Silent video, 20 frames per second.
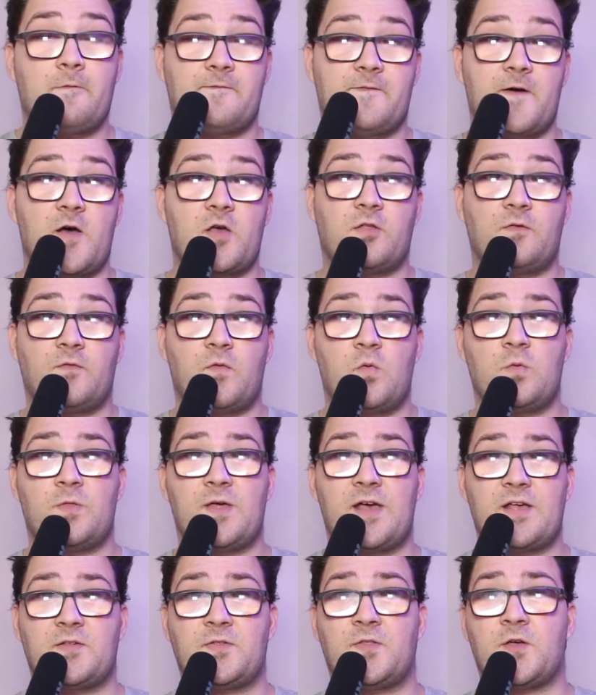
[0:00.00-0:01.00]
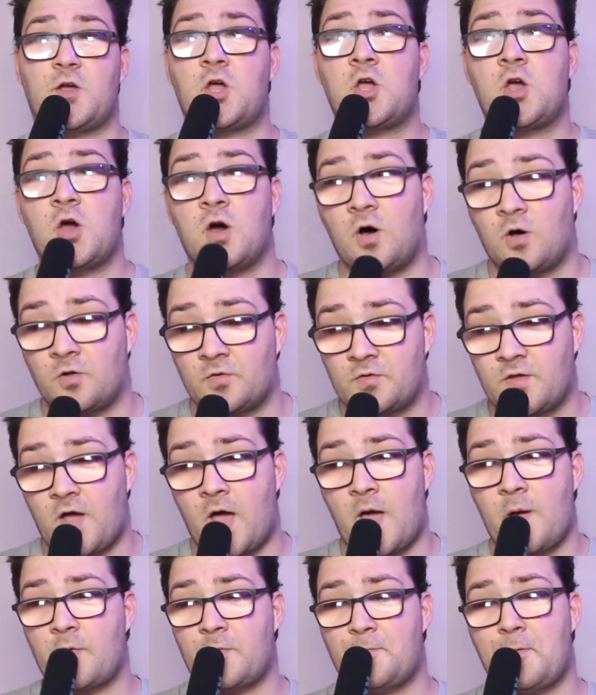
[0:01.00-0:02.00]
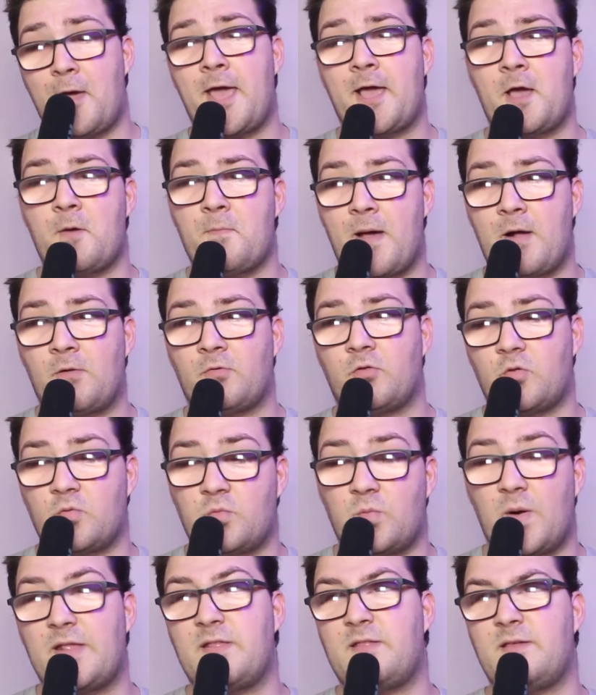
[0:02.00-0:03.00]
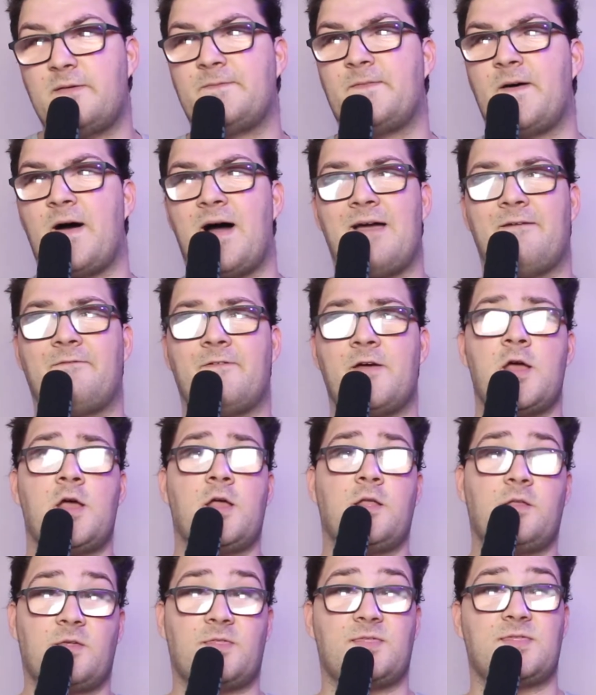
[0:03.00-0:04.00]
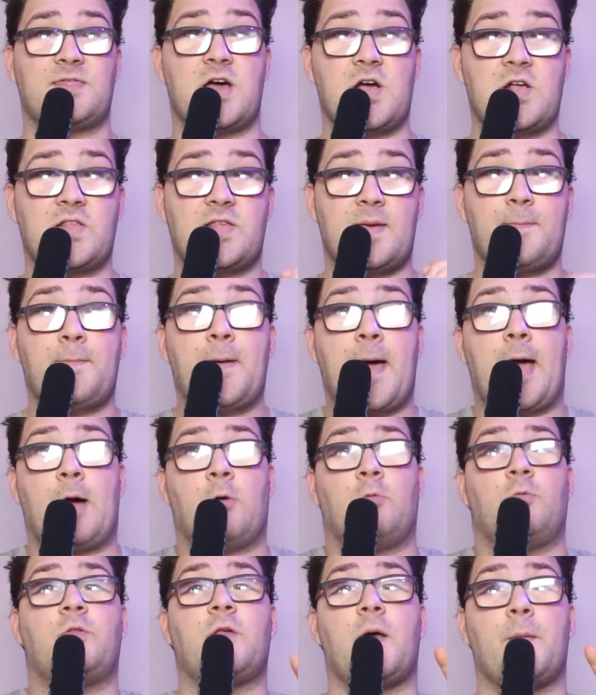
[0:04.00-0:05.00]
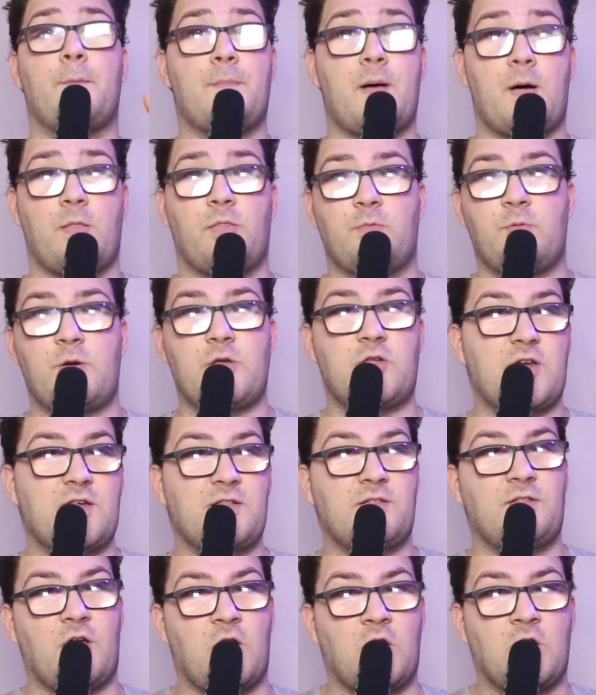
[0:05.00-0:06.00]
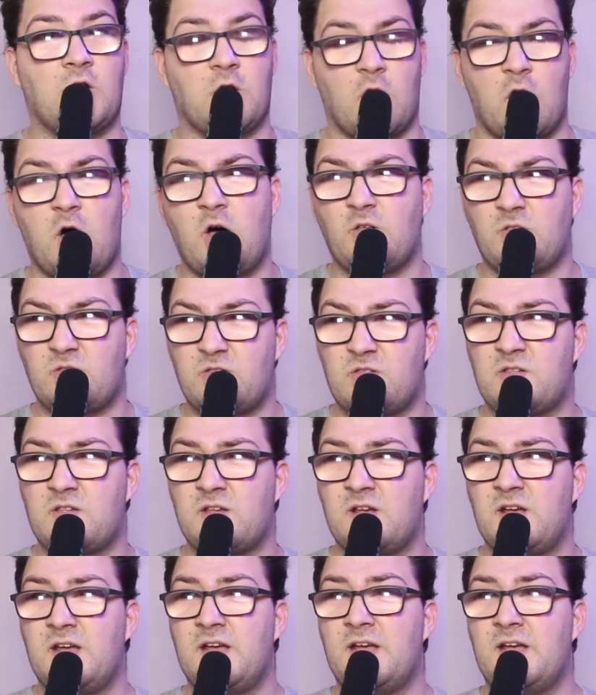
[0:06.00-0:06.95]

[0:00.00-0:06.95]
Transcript: first of all, there's the cost. I was paying about 25 to 30 pounds a month, which isn't a lot